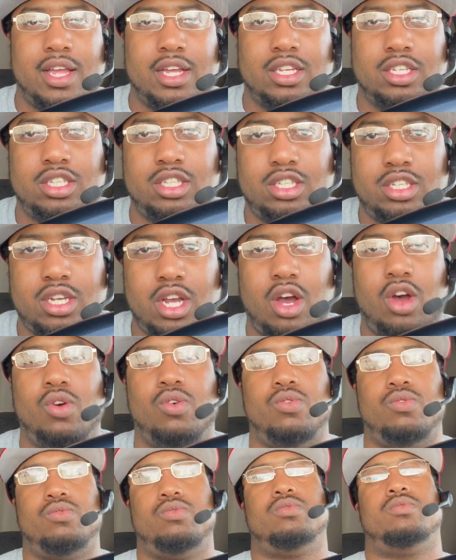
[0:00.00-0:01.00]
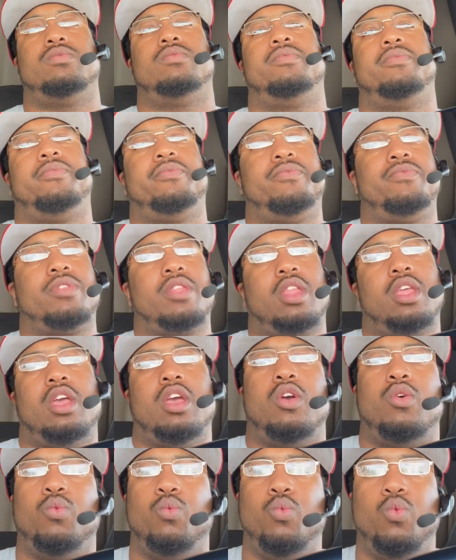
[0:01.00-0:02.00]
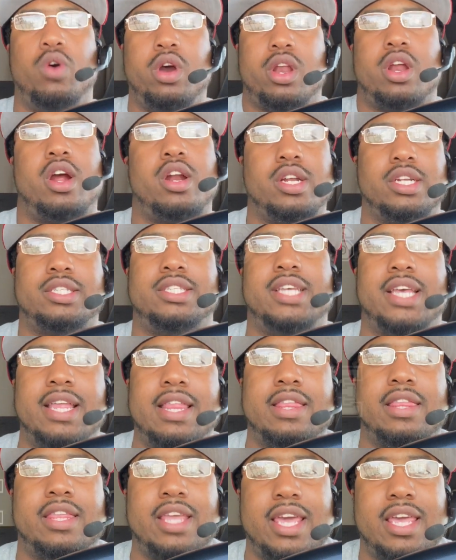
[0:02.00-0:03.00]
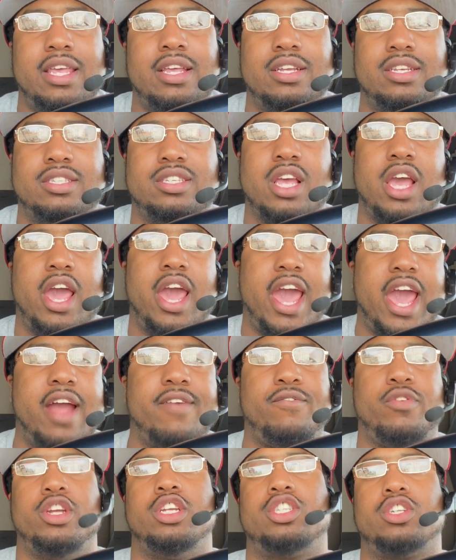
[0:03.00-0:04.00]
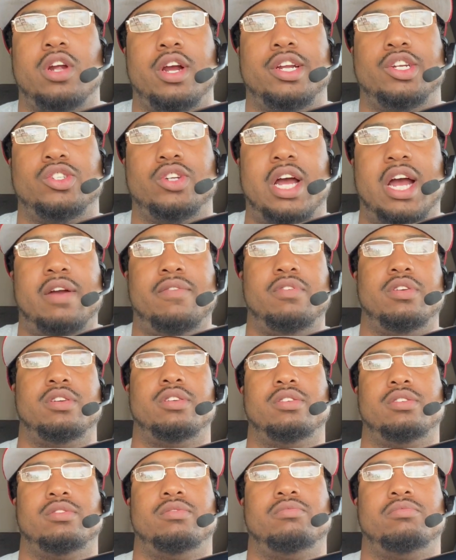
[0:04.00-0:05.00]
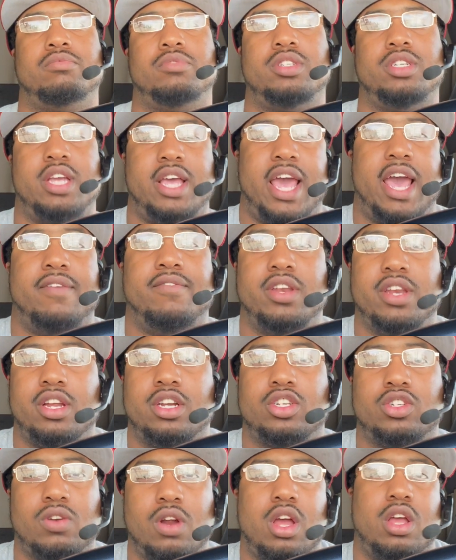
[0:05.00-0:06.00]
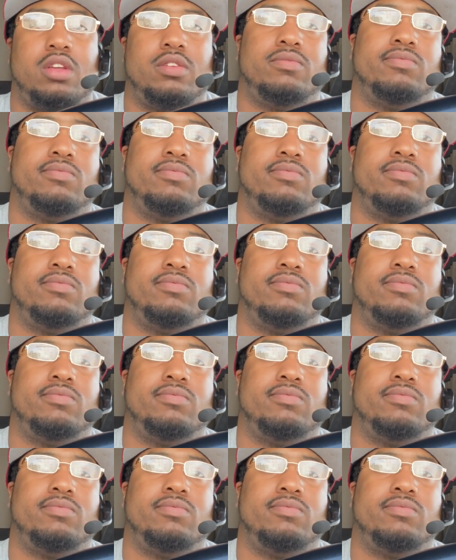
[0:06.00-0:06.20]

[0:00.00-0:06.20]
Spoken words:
So, what are the 10 things every truck driver should have in their truck?